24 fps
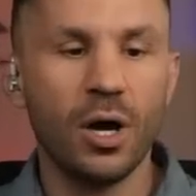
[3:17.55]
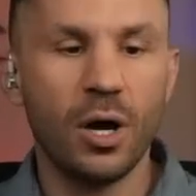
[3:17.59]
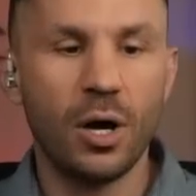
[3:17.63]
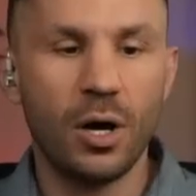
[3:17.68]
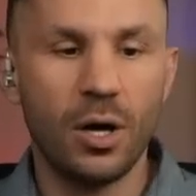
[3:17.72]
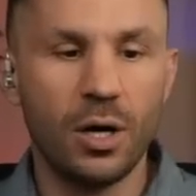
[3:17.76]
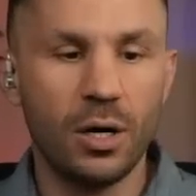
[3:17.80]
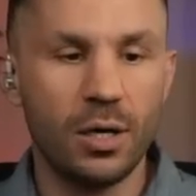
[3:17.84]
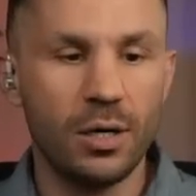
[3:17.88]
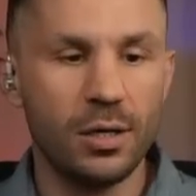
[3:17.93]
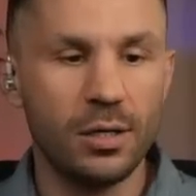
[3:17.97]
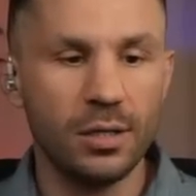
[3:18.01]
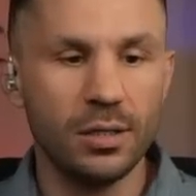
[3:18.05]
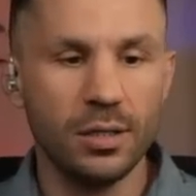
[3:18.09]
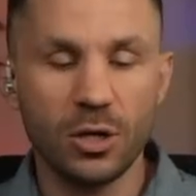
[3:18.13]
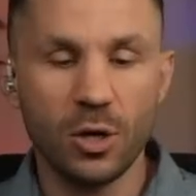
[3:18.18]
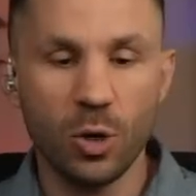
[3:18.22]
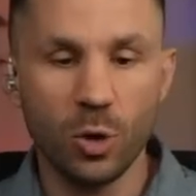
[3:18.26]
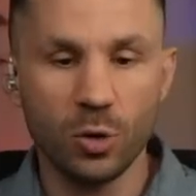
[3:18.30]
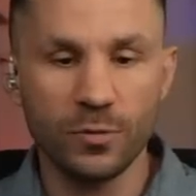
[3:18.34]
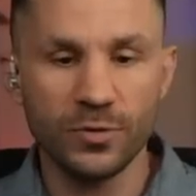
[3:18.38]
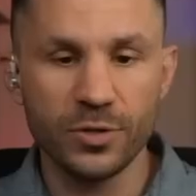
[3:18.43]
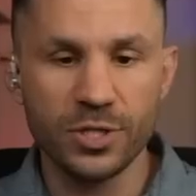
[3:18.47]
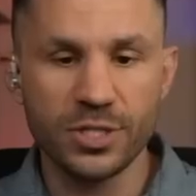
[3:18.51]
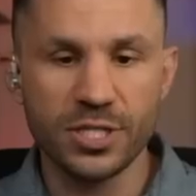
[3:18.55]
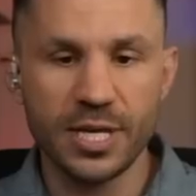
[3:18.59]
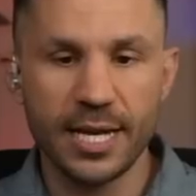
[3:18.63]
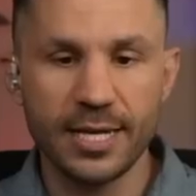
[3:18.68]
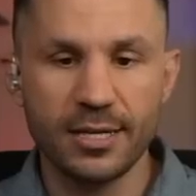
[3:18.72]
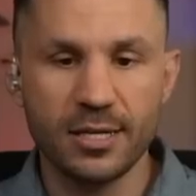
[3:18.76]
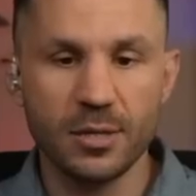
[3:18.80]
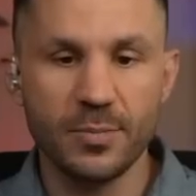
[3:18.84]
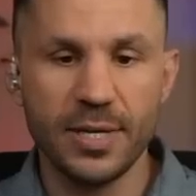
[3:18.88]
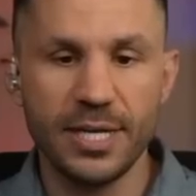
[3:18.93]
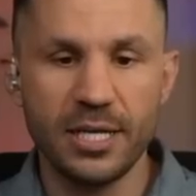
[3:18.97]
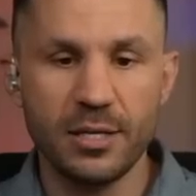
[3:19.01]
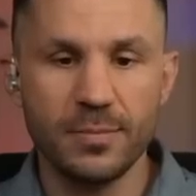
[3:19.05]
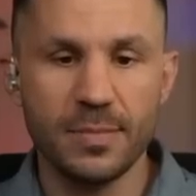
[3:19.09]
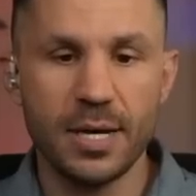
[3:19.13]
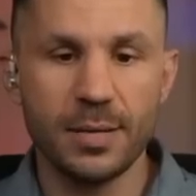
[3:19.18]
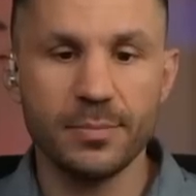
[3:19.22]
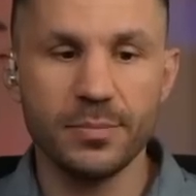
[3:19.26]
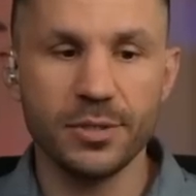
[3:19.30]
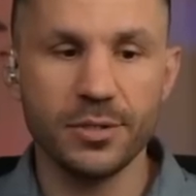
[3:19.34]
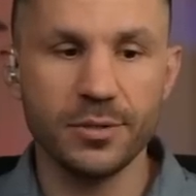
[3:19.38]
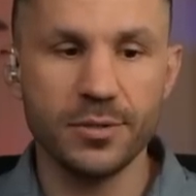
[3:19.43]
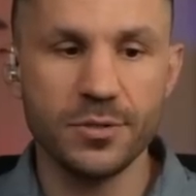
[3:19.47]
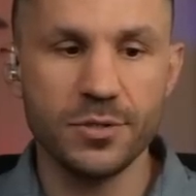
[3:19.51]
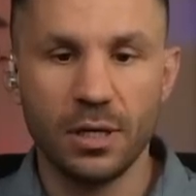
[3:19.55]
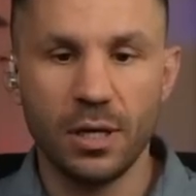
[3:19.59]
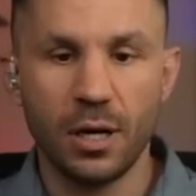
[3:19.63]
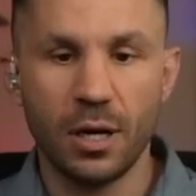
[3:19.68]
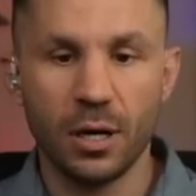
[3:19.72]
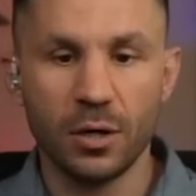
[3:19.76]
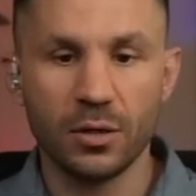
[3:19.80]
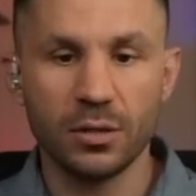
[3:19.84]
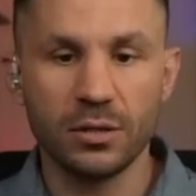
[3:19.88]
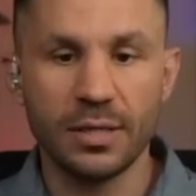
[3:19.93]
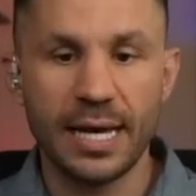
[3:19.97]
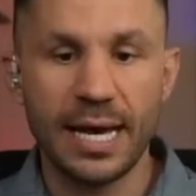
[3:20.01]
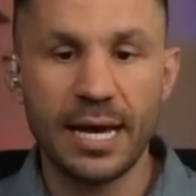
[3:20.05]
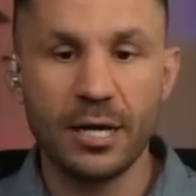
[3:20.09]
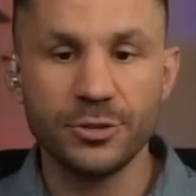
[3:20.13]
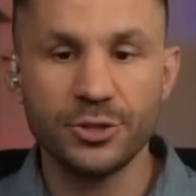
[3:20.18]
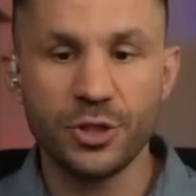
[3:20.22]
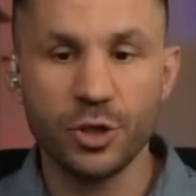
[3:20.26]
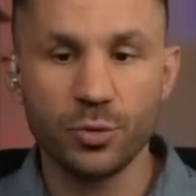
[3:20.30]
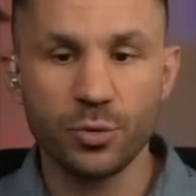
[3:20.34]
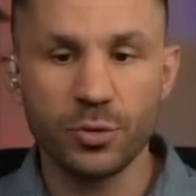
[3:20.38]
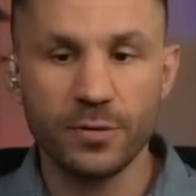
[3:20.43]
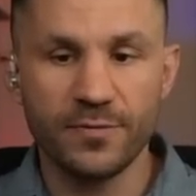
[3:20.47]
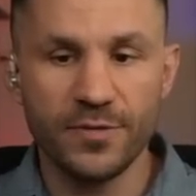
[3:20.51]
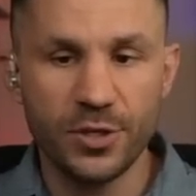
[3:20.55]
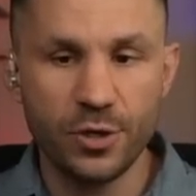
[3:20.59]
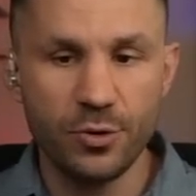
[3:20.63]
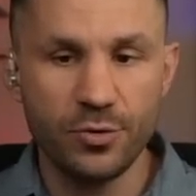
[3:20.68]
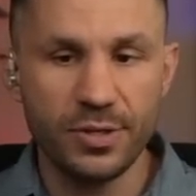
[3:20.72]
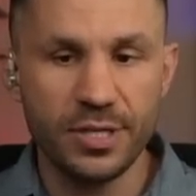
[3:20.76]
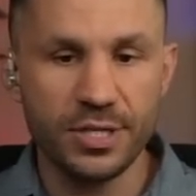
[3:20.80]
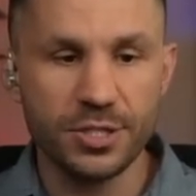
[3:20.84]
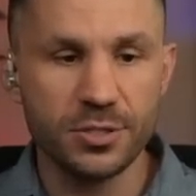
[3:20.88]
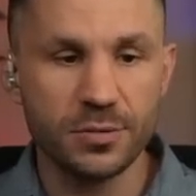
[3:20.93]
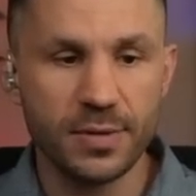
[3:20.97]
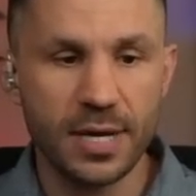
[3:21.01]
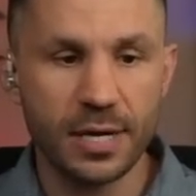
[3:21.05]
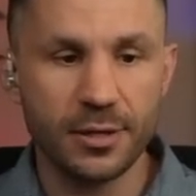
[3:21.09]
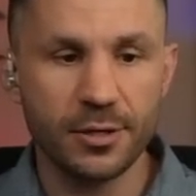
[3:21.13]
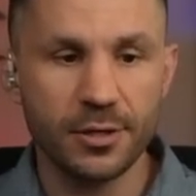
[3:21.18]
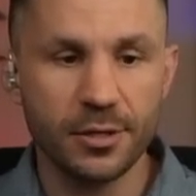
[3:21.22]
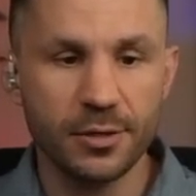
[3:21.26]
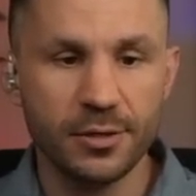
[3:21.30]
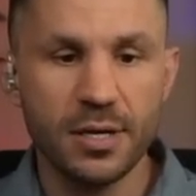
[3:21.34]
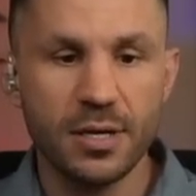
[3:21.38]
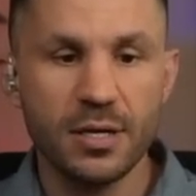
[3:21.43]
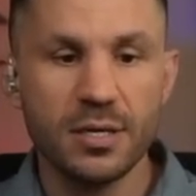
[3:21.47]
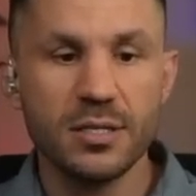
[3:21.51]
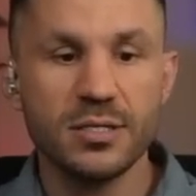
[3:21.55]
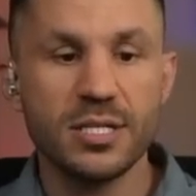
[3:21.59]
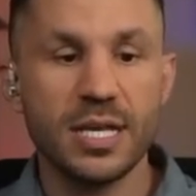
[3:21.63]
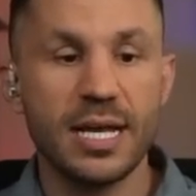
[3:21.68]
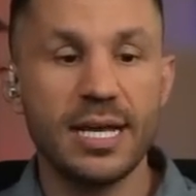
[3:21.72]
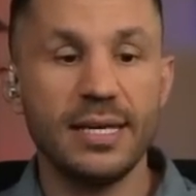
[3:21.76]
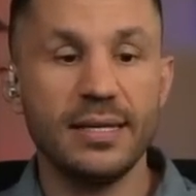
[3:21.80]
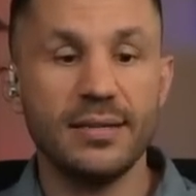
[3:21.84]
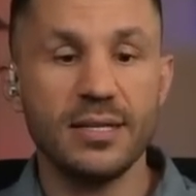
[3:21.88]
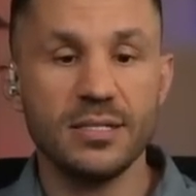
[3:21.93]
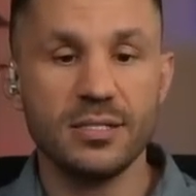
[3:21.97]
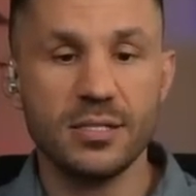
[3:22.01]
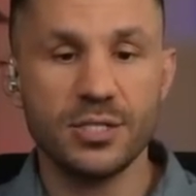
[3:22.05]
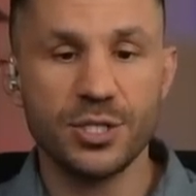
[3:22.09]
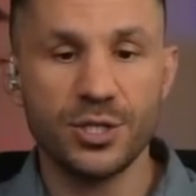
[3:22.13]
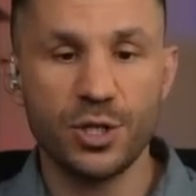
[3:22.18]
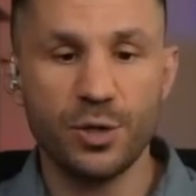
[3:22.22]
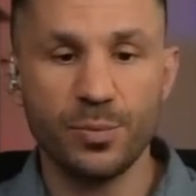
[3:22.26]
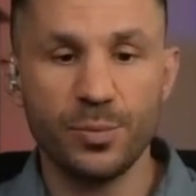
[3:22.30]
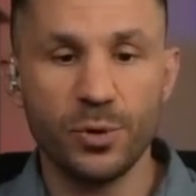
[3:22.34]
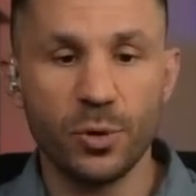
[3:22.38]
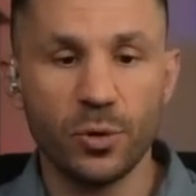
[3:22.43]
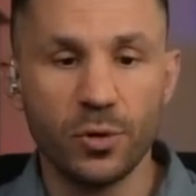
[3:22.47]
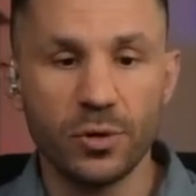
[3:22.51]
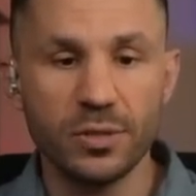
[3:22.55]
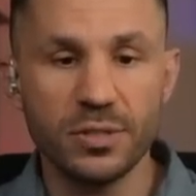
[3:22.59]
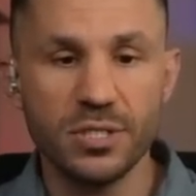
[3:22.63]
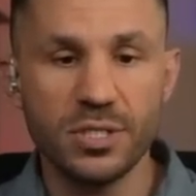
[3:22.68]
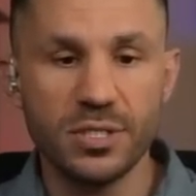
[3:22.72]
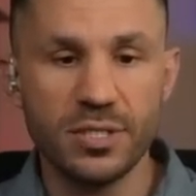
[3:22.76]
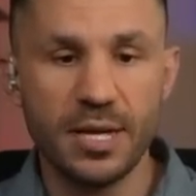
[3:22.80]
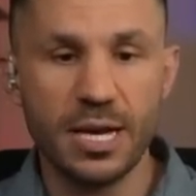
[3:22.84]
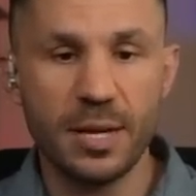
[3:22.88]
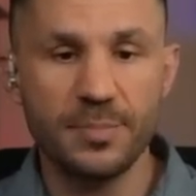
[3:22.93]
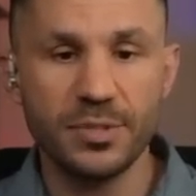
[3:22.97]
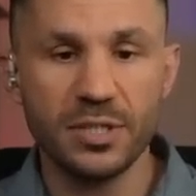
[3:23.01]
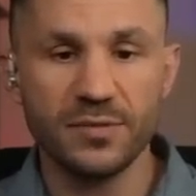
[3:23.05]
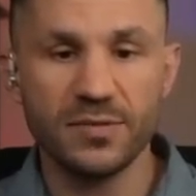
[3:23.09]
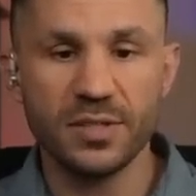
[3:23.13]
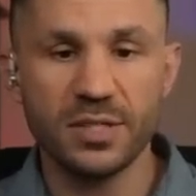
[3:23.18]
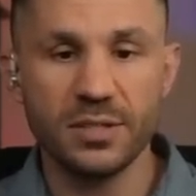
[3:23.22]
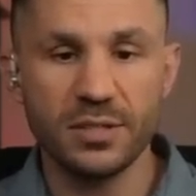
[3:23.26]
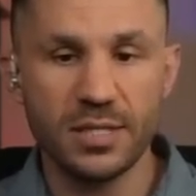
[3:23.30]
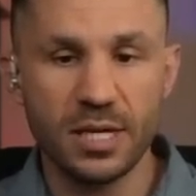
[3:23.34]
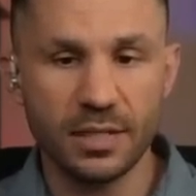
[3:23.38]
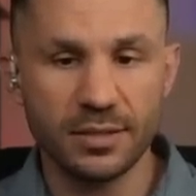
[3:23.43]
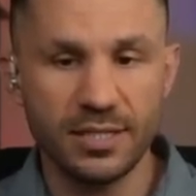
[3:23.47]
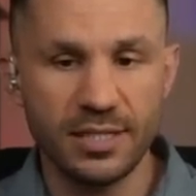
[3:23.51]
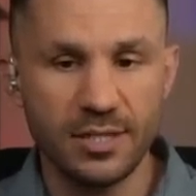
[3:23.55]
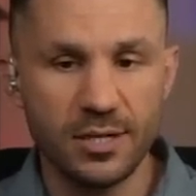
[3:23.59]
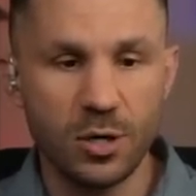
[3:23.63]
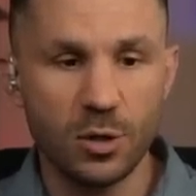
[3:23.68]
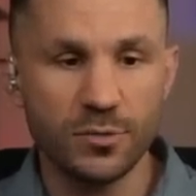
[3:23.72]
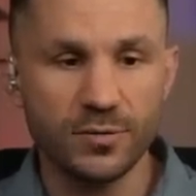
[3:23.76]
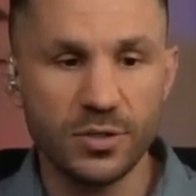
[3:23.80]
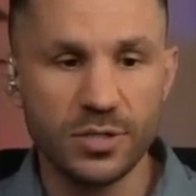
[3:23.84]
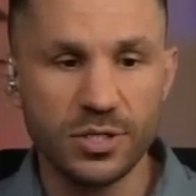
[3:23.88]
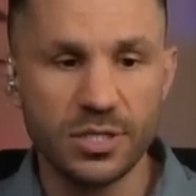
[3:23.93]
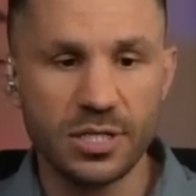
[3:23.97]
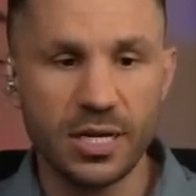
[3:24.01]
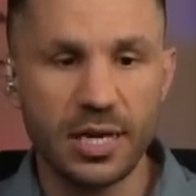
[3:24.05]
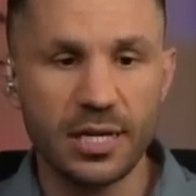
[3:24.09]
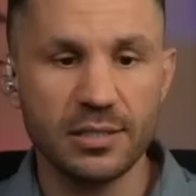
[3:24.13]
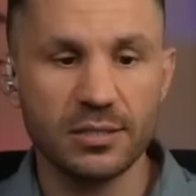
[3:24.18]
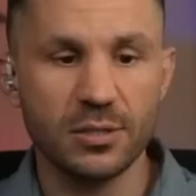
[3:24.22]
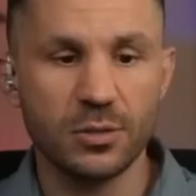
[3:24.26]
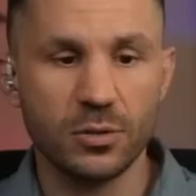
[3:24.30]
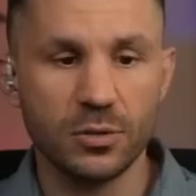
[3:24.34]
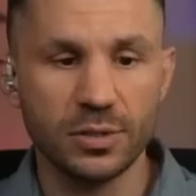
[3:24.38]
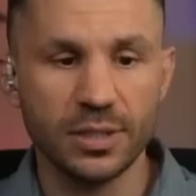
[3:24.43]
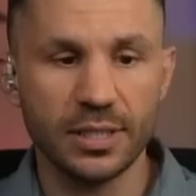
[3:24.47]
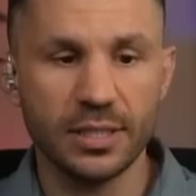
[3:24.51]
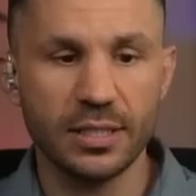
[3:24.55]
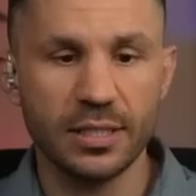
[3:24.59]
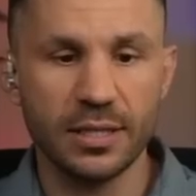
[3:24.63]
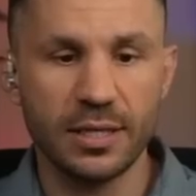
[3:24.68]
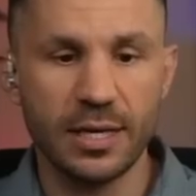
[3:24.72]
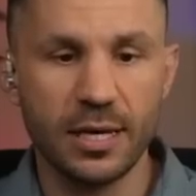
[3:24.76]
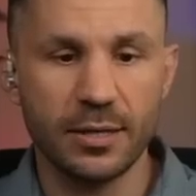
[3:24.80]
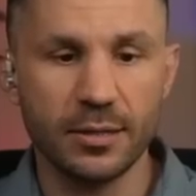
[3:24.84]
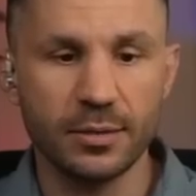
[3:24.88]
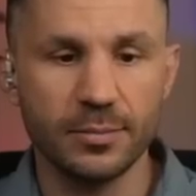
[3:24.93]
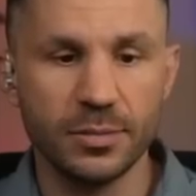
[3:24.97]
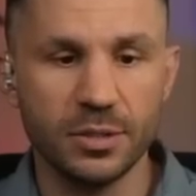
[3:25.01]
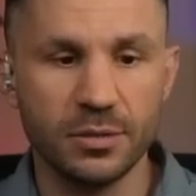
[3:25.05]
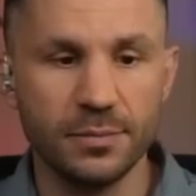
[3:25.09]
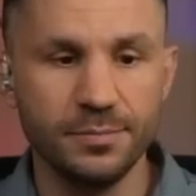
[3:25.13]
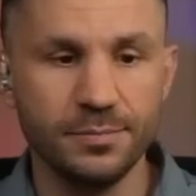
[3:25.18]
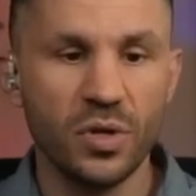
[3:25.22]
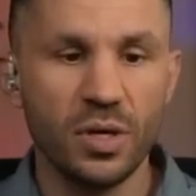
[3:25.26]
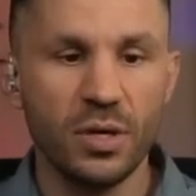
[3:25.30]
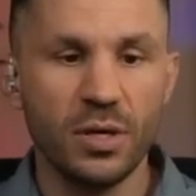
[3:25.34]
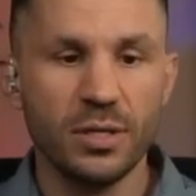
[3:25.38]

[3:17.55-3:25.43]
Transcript: All Oversight Committee members are allowed to review this record, saying this is an important step of conducting oversight and holding it accountable.